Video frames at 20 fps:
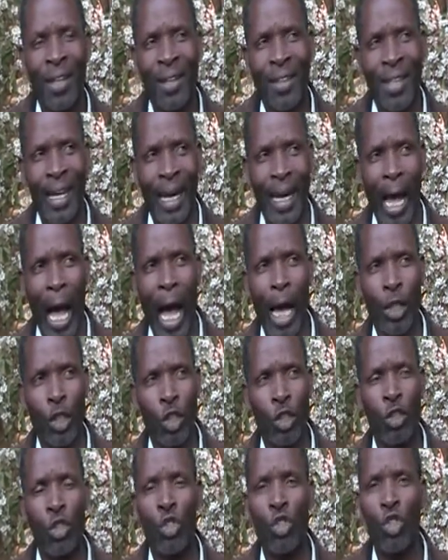that I
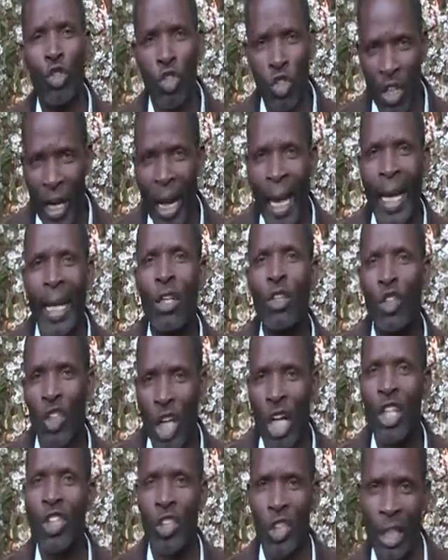should train
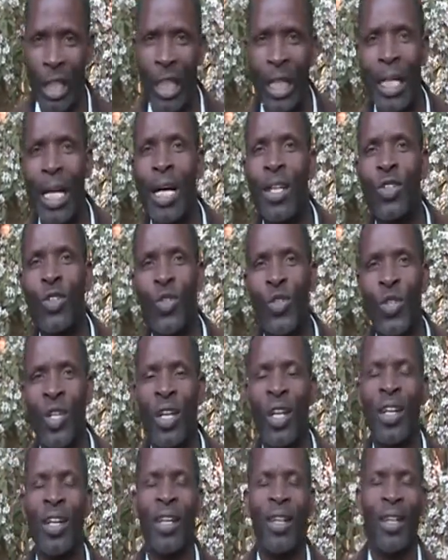church leaders
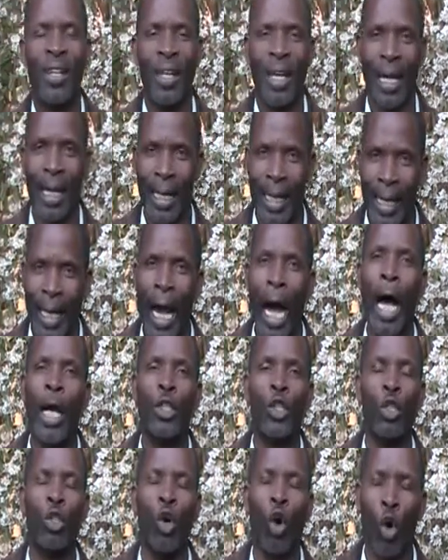and I
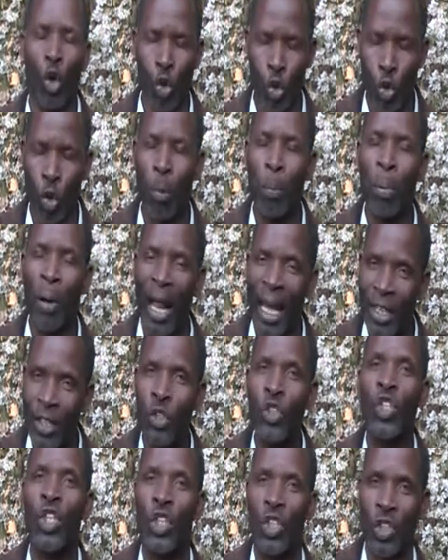should also plant
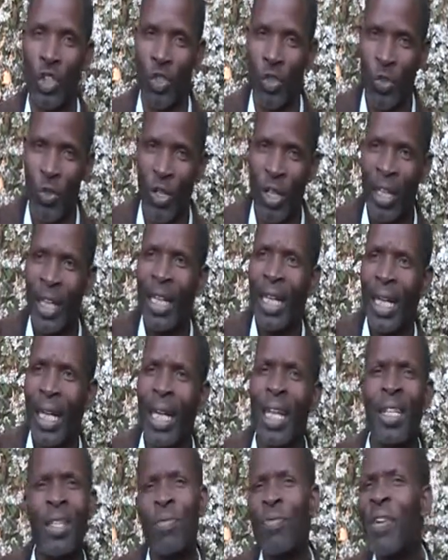churches.
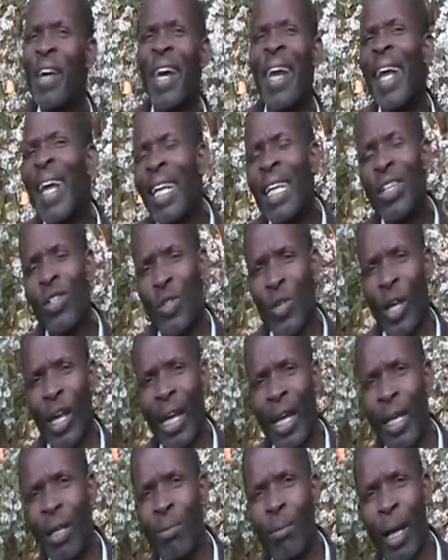It is very easy
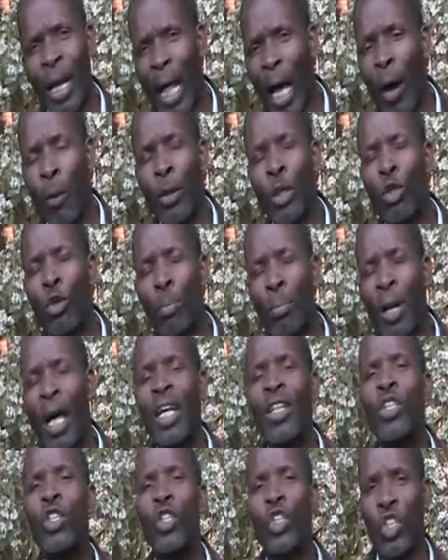in Malawi to
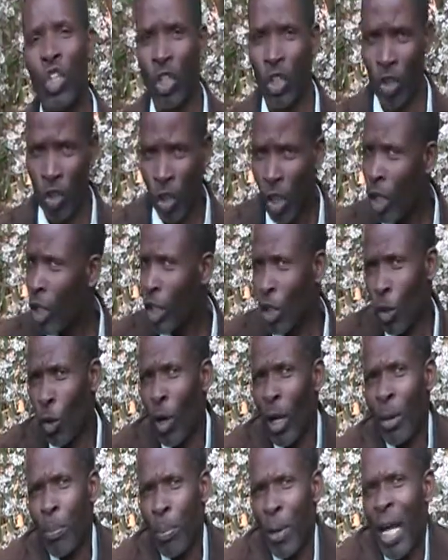plant a church. You
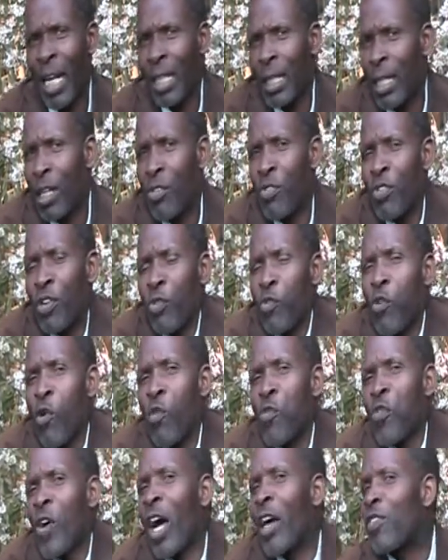can plant even 4,
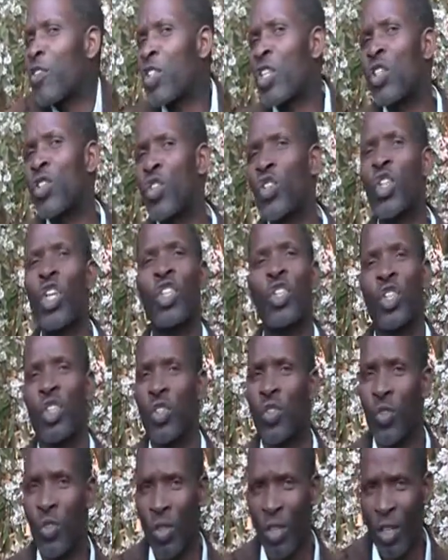5, 6
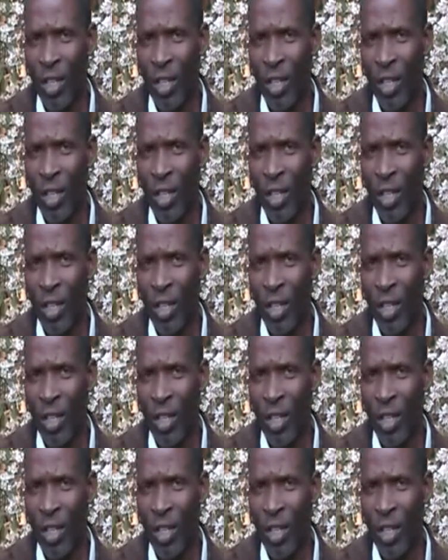churches